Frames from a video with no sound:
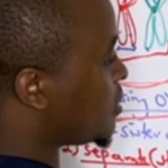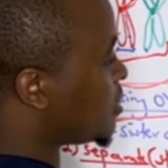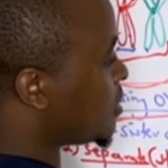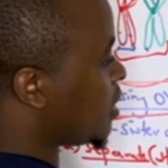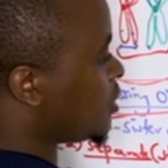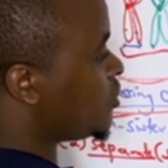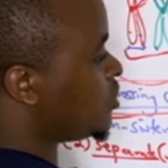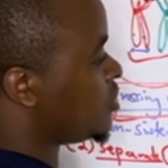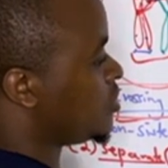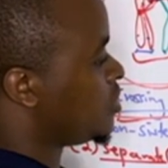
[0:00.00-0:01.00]

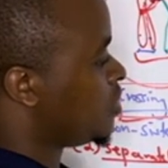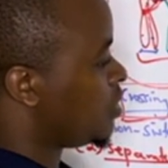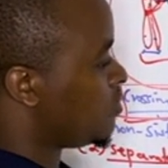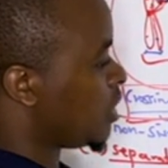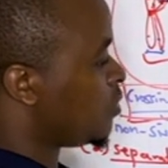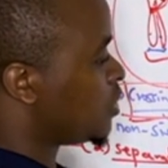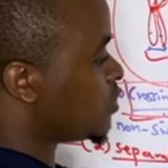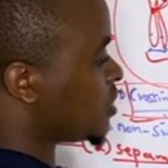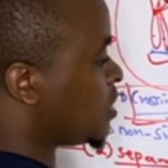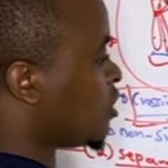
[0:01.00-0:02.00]
stage, we are going to
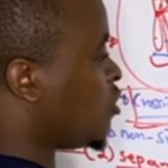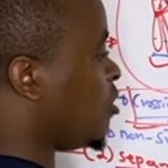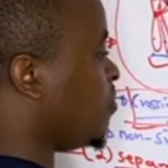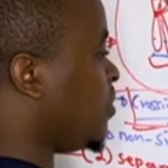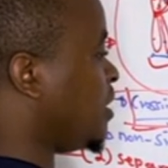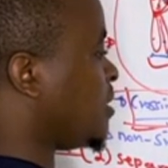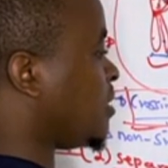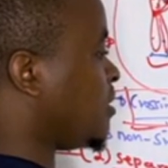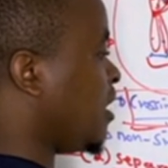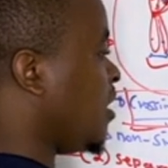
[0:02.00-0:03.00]
see complete
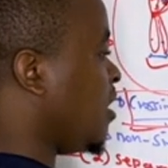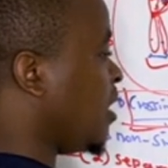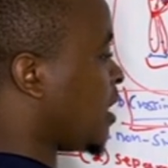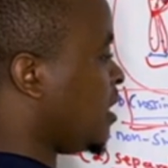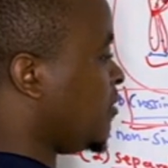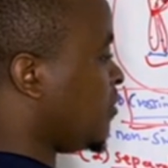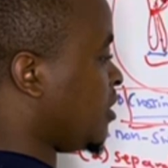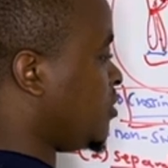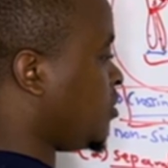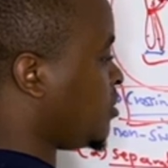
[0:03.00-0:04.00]

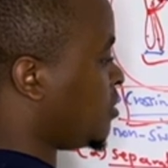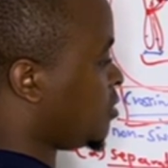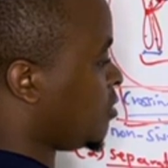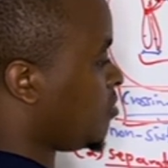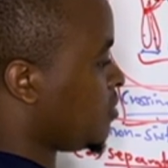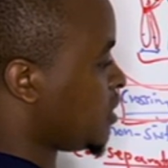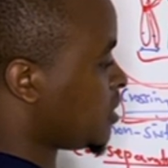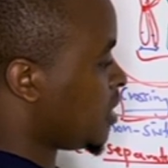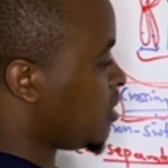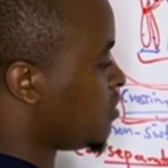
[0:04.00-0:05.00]
cleavage of the
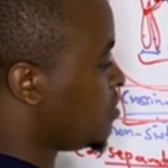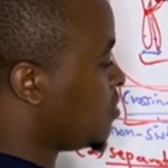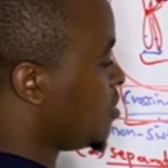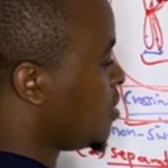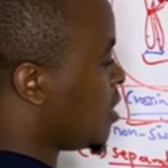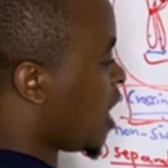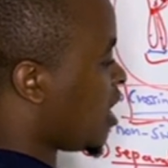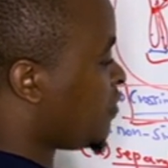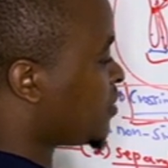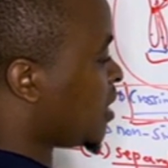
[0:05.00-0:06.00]
cell
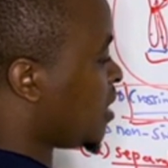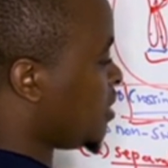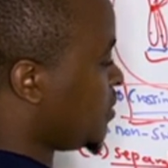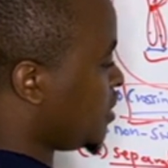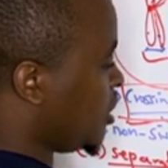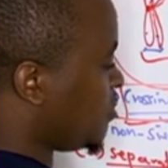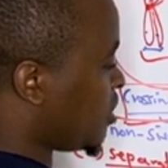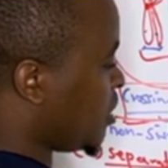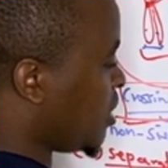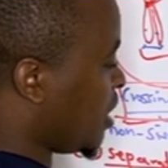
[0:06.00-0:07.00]
after the
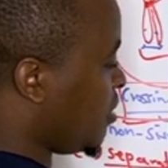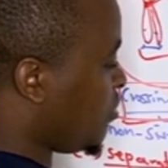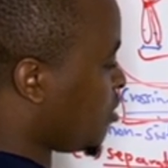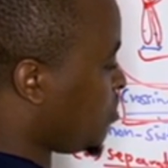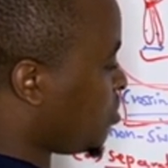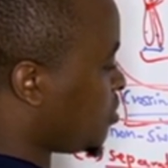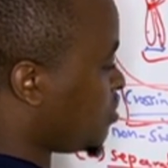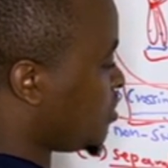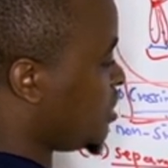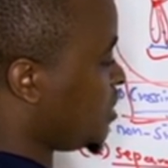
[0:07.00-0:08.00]
nuclear envelope
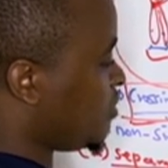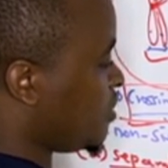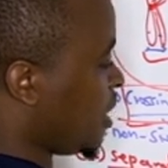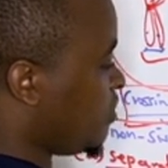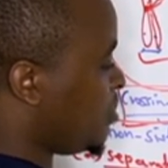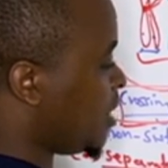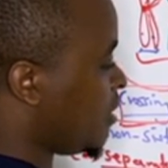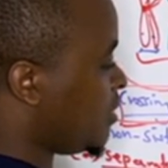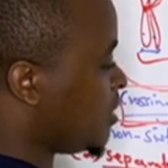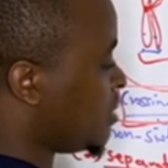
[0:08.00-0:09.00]

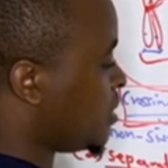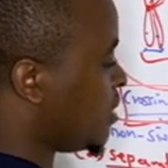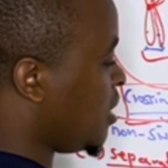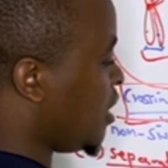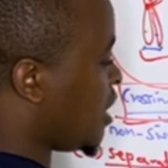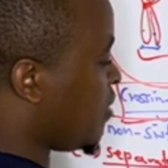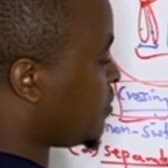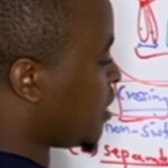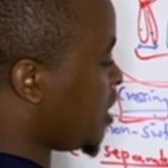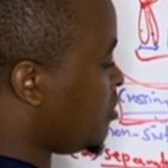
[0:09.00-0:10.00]
reappearing,
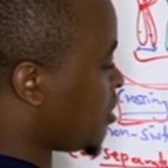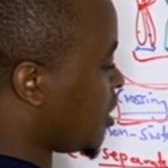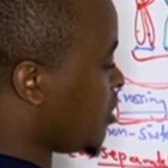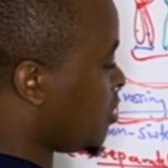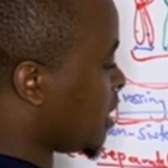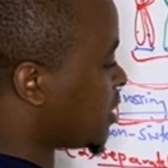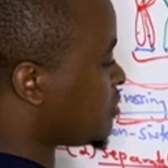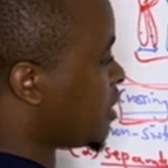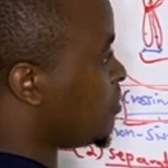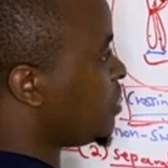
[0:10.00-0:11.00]
after the nucleolus
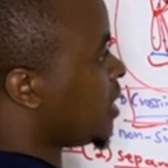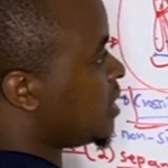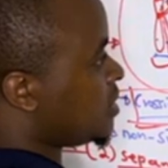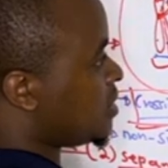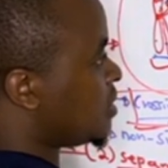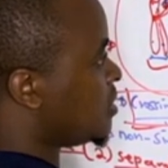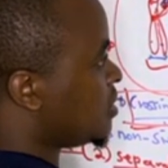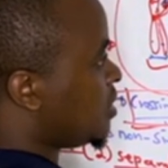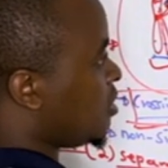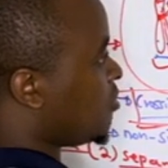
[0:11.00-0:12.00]
reappearing,
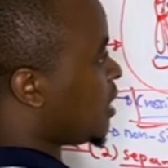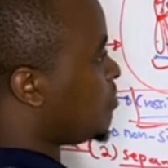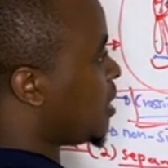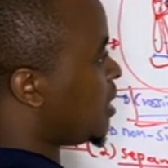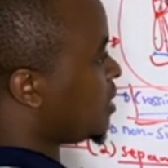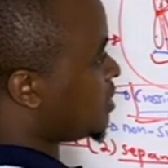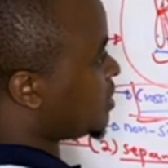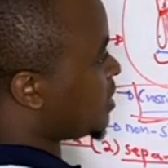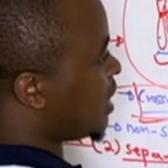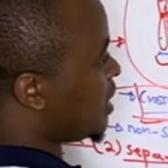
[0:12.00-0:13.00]
whereby these
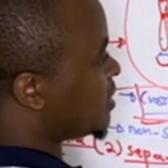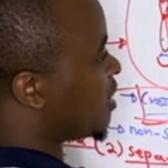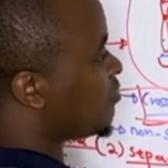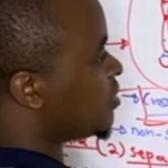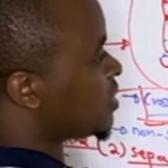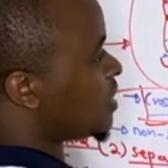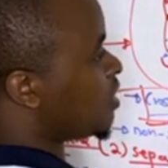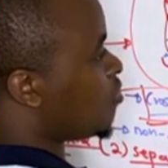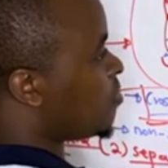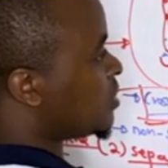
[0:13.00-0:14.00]
guys have reached the
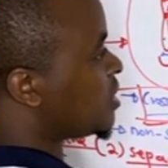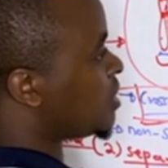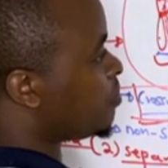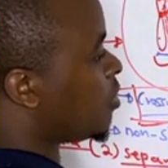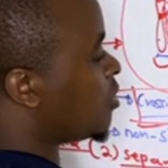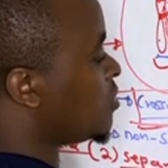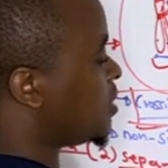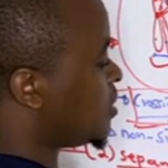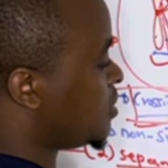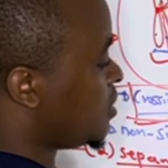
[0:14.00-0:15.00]
opposite
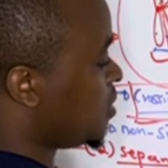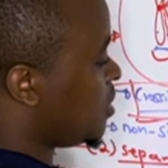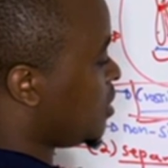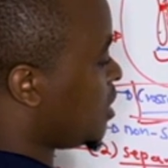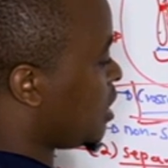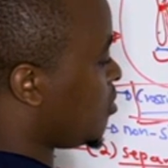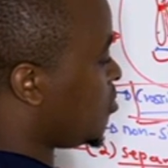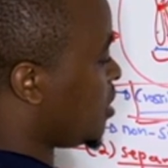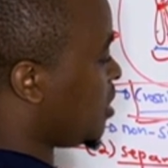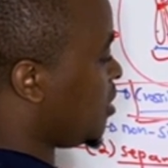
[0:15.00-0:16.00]
poles. Now
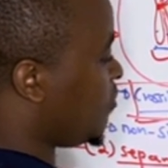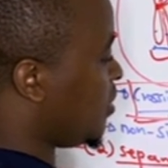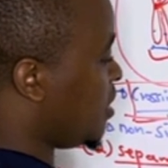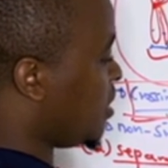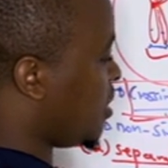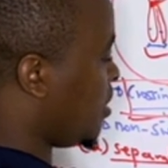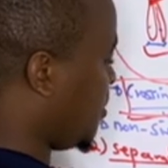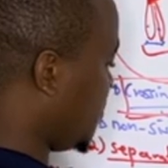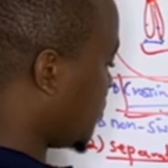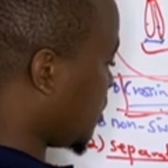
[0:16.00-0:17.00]
even the
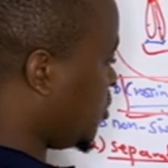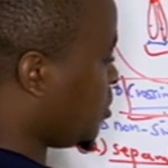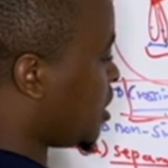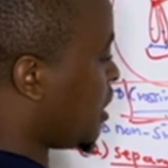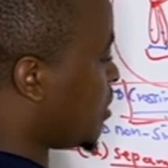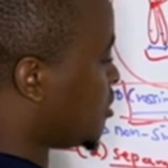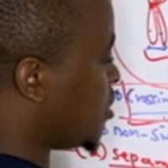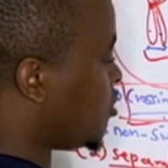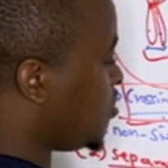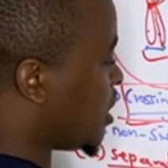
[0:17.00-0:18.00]
nuclear
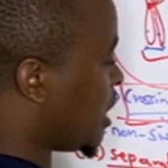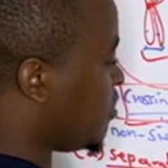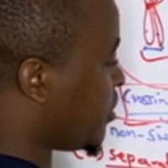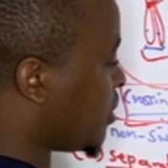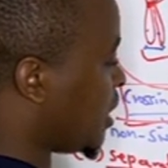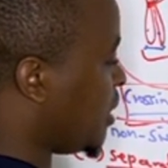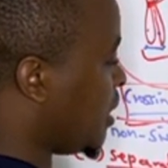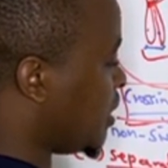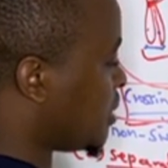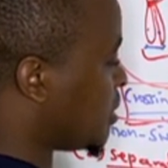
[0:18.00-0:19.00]
material become
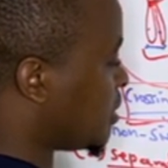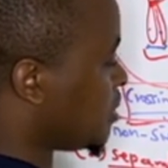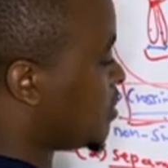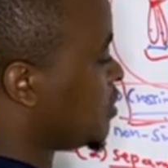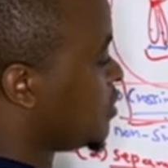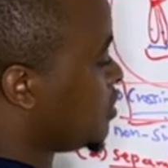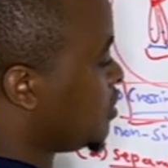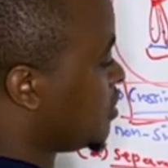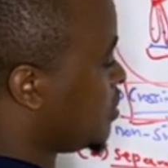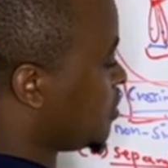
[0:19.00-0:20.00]
thread-like.
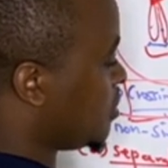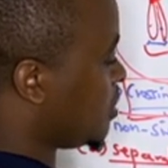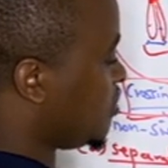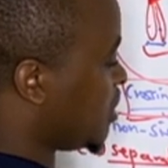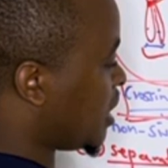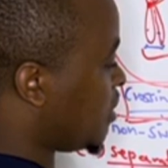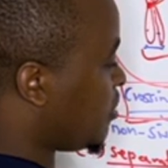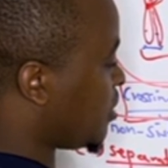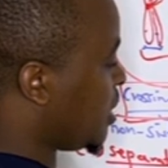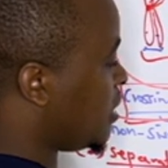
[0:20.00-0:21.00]
They become
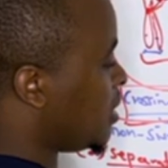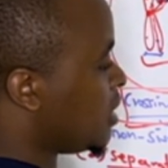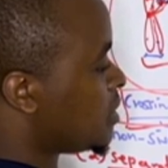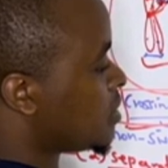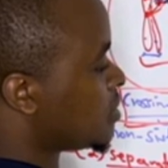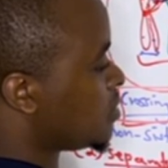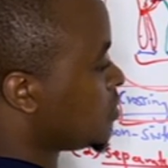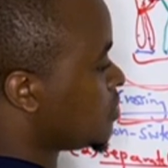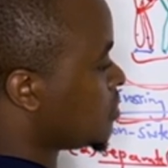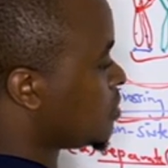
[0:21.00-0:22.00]
thread-like.
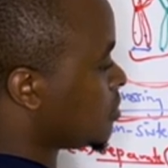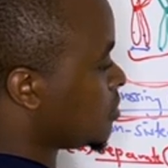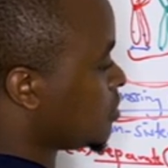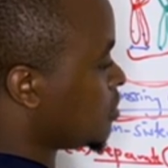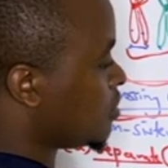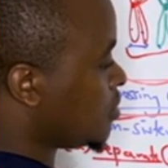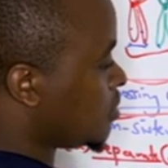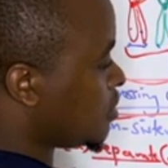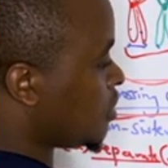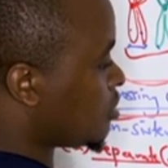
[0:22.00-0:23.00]

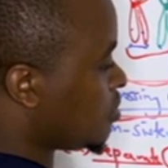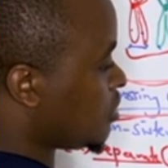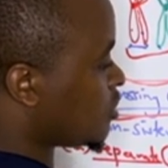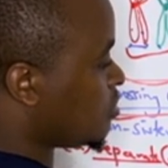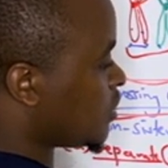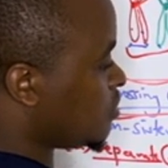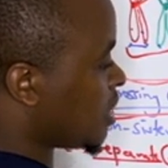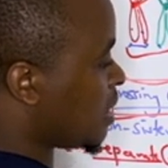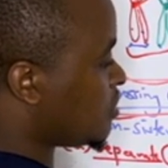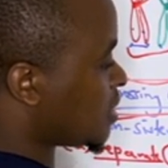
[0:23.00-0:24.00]
The chromosomes
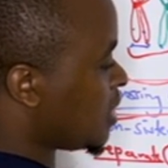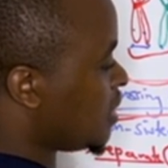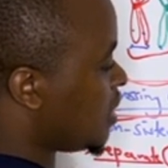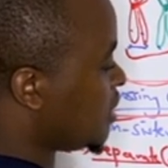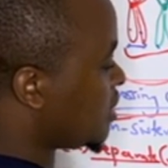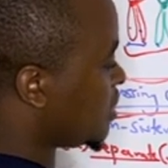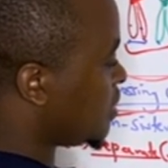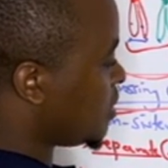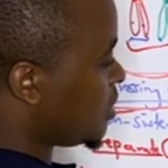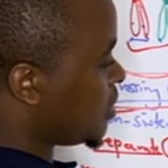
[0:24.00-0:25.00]
become thread-like.
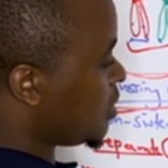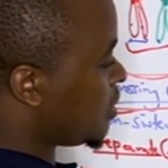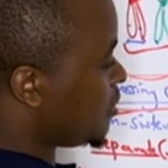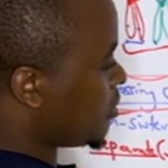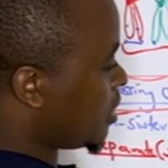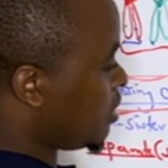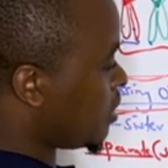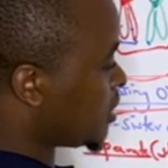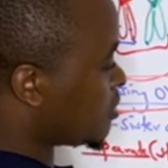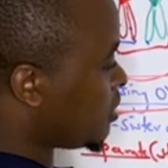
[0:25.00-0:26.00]
Then the
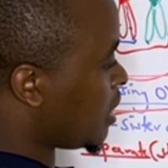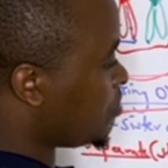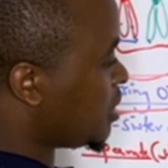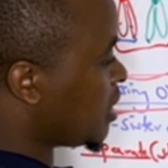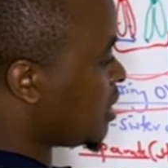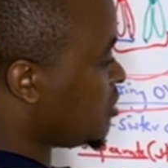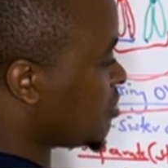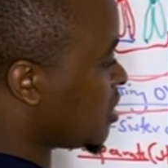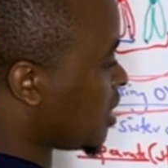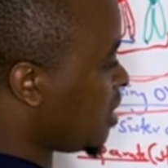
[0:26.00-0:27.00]
nucleolus reappear, the
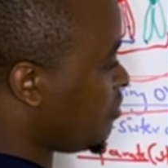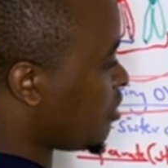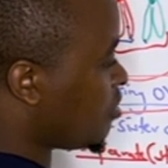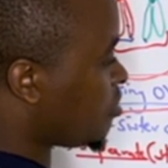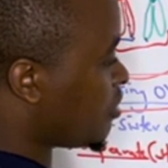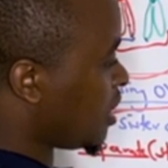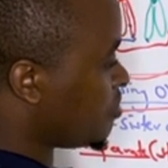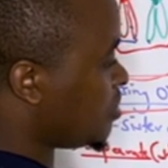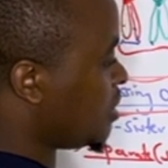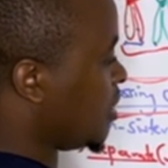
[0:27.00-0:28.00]
nuclear envelope
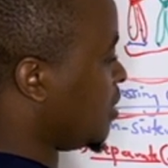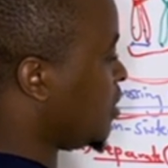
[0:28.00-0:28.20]
reappear.